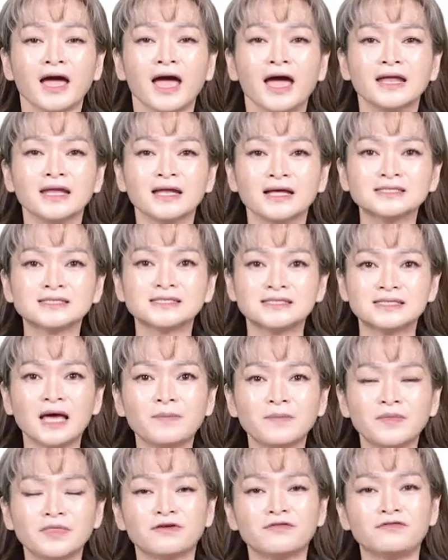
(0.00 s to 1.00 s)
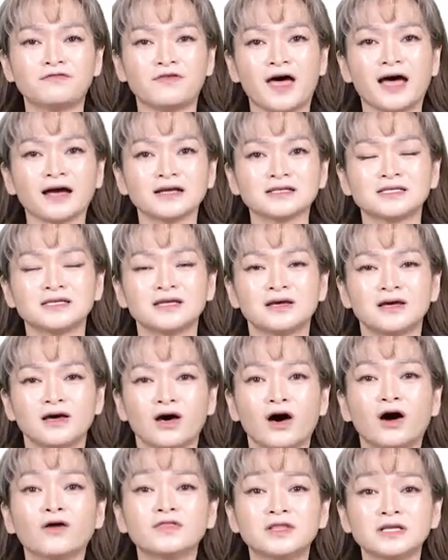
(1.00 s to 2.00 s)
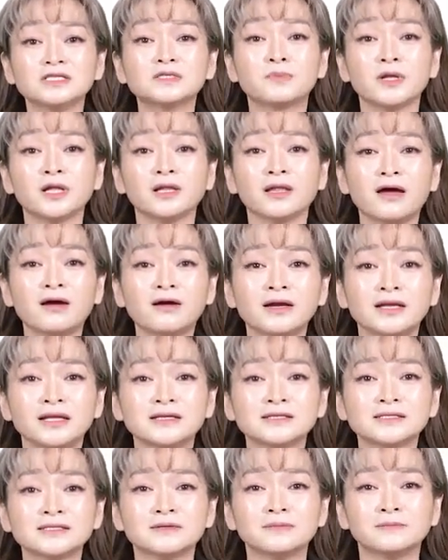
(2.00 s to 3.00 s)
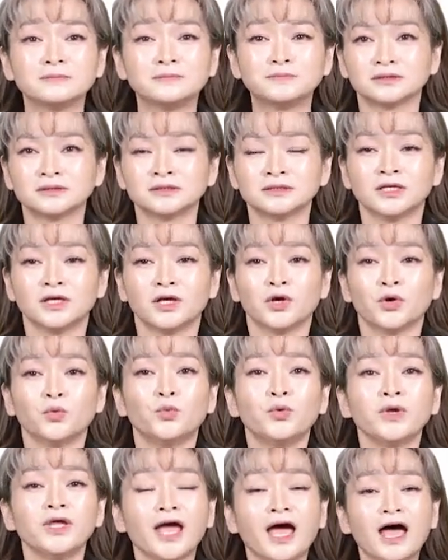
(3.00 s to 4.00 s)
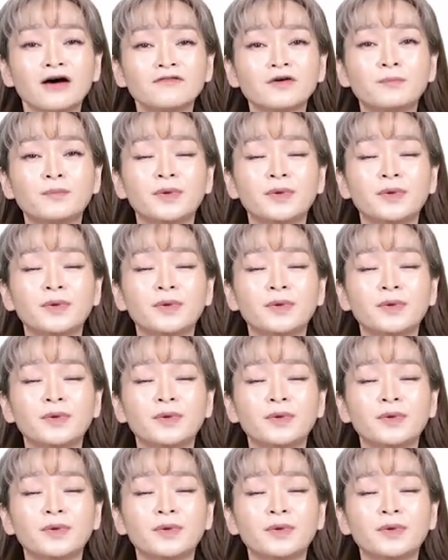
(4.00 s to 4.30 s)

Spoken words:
and accept the fact of these polarities. We have a